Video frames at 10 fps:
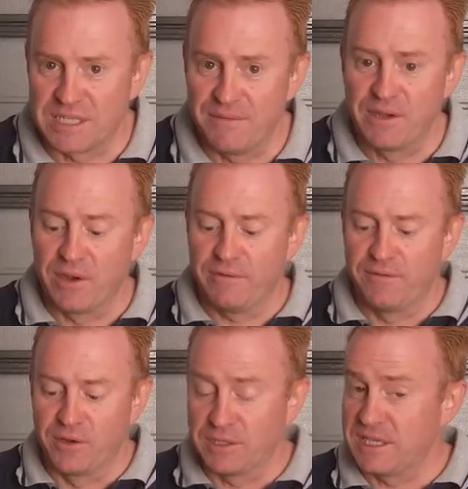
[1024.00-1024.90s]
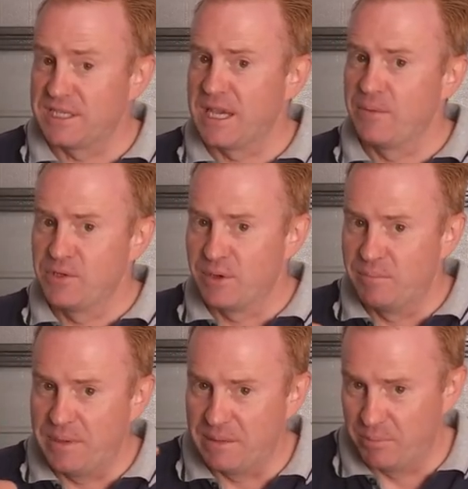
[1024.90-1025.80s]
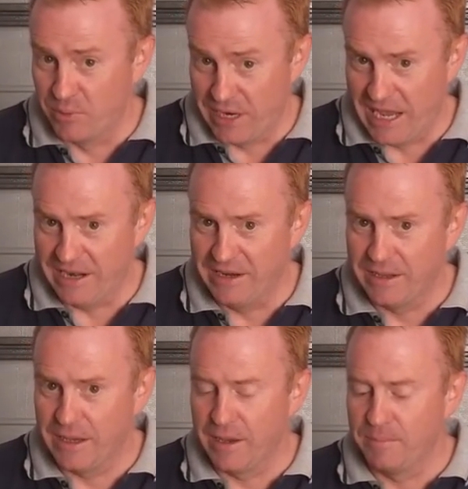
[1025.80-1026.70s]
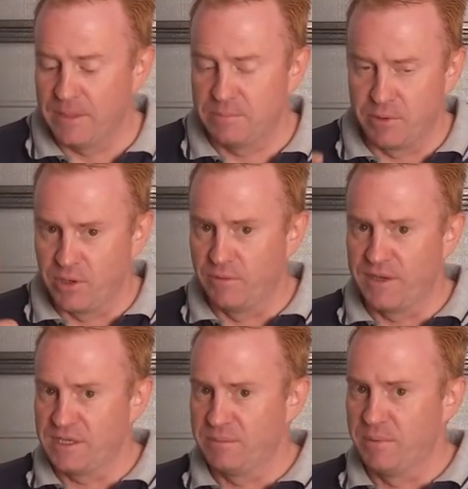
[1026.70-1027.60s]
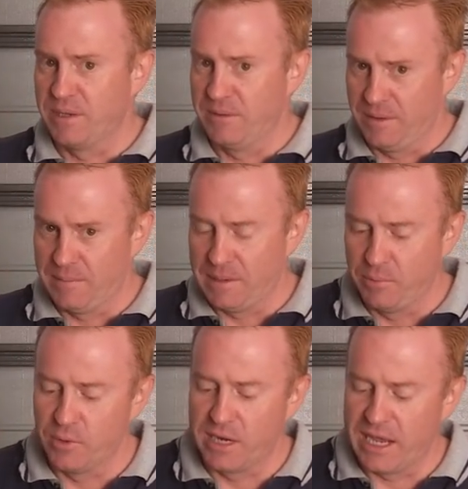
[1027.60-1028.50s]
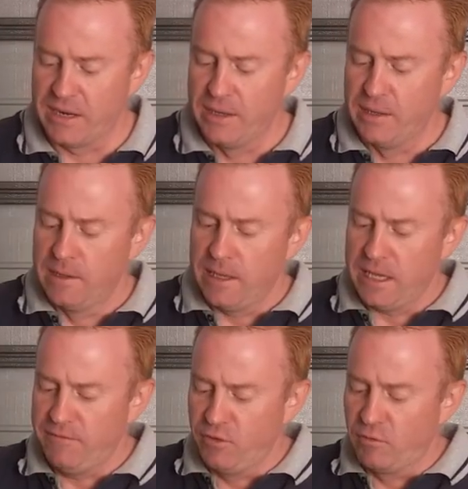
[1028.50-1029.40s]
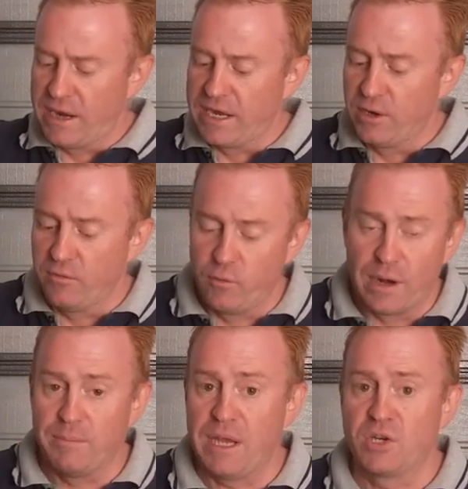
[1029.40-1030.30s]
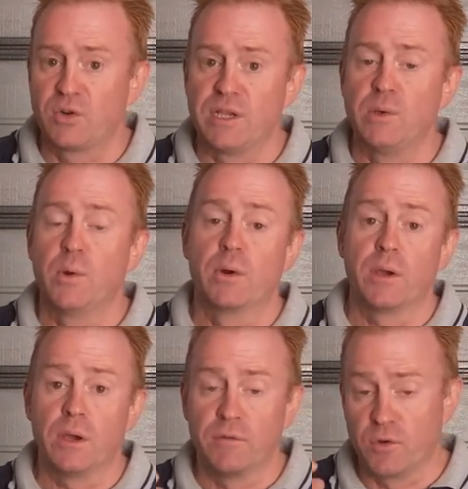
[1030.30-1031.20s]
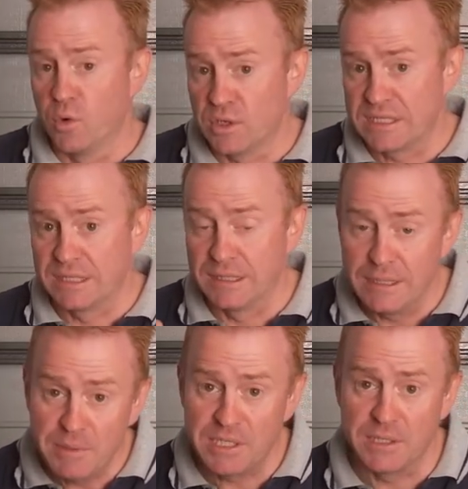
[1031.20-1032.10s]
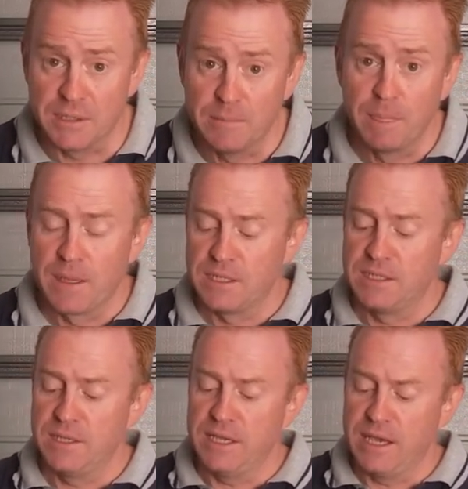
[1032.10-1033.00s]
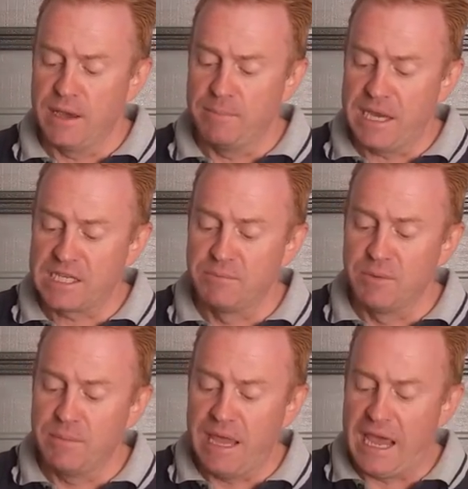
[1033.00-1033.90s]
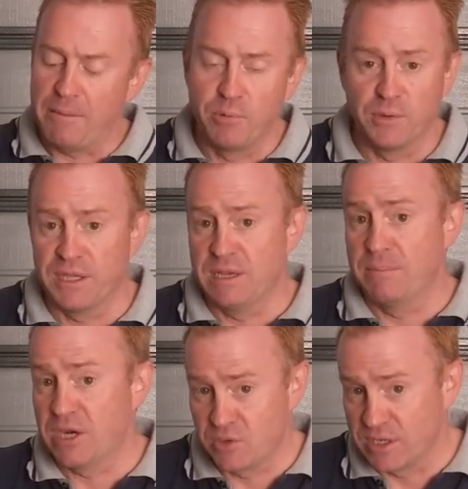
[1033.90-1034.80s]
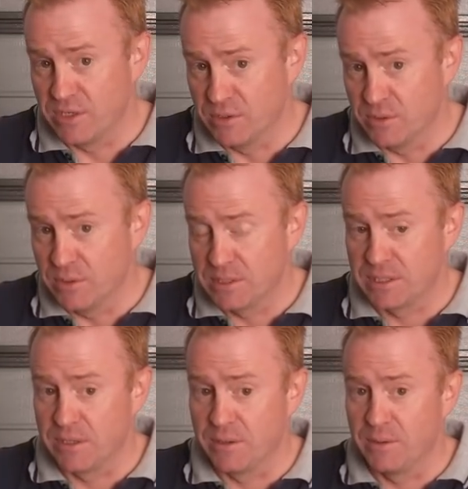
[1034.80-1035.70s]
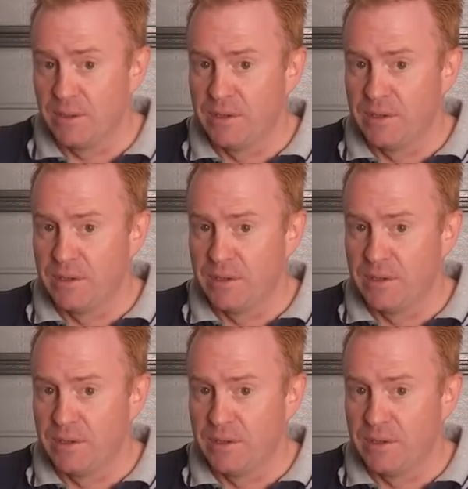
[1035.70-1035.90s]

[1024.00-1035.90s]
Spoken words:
something I forgot to say, which I better point out. It's pretty obvious, but I better point it out. If you're running it off one battery, you are, of course, limited to the maximum output that your battery can do. So